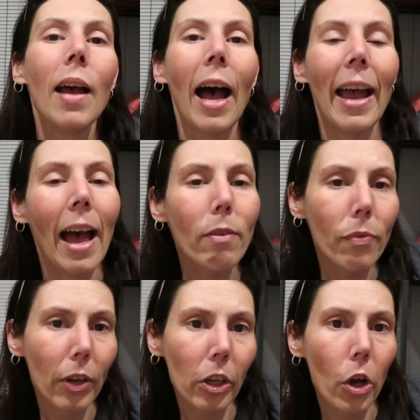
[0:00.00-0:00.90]
I have
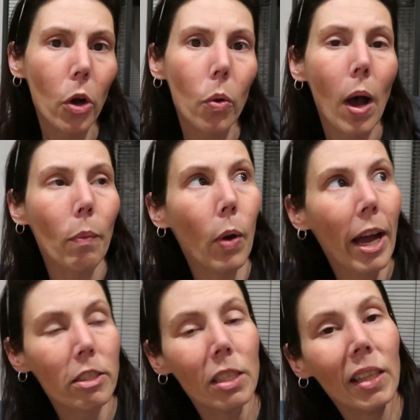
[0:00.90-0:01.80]
a video, I will
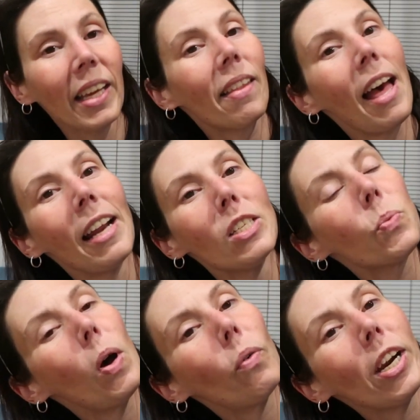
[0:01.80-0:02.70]
actually link that
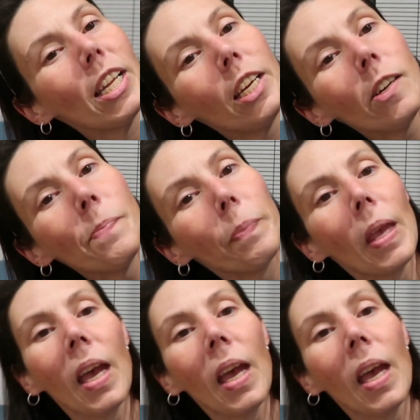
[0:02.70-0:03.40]
as well right here,